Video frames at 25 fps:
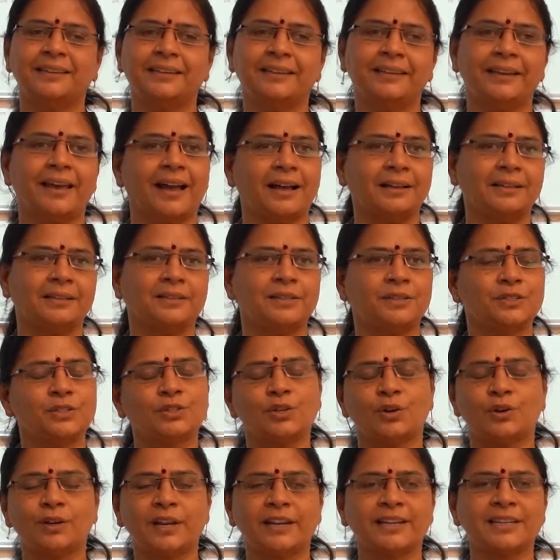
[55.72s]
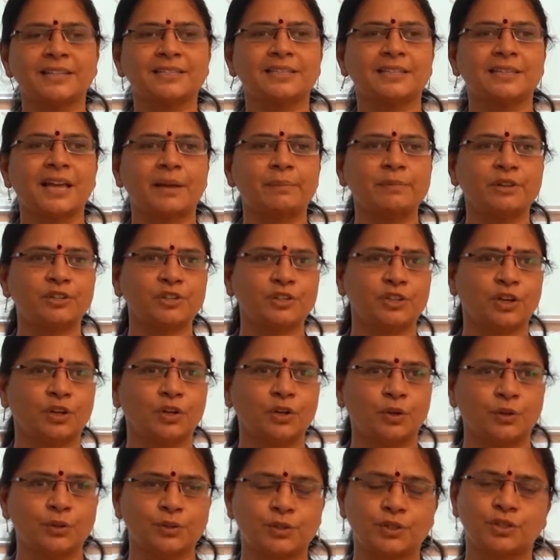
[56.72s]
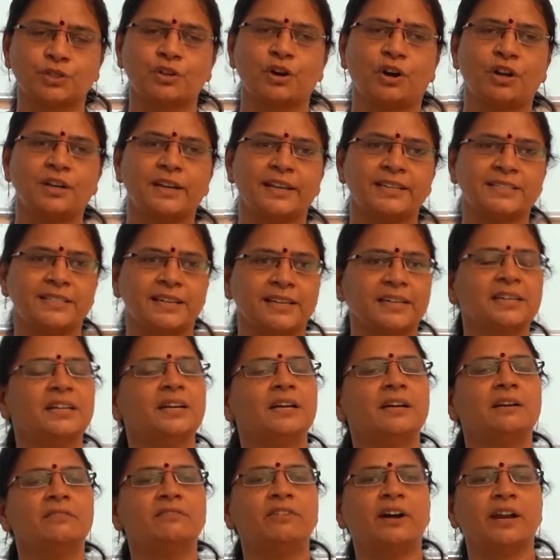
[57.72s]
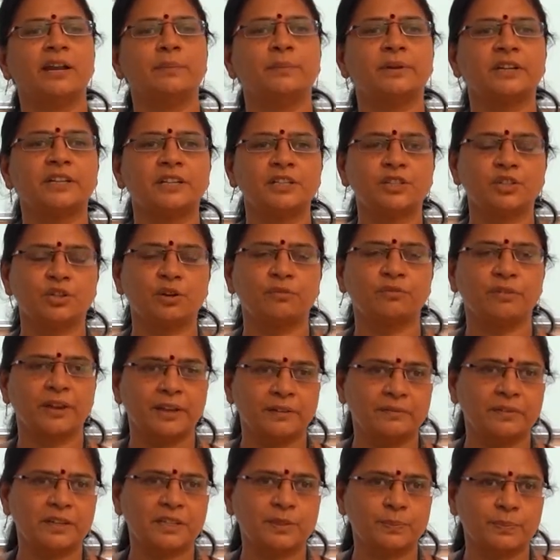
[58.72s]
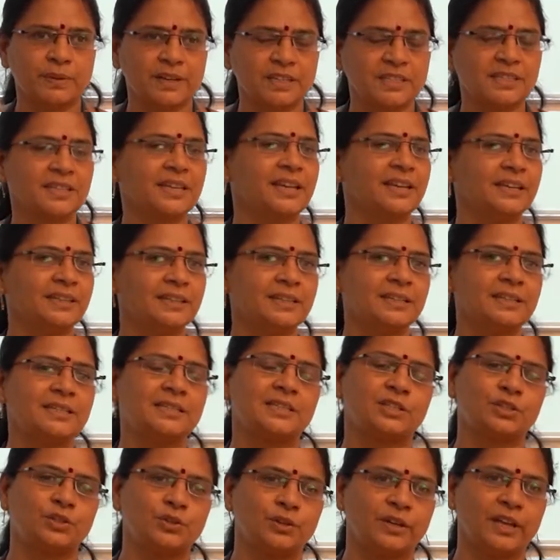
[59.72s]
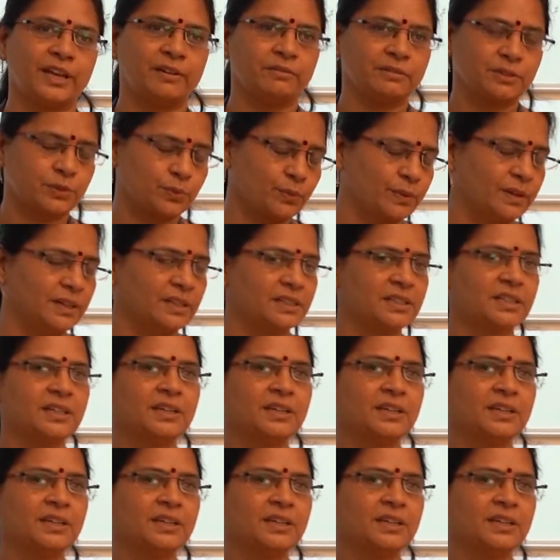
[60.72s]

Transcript: Yeah. So let us come into the course called as an Fundamentals of Investments in this today's world.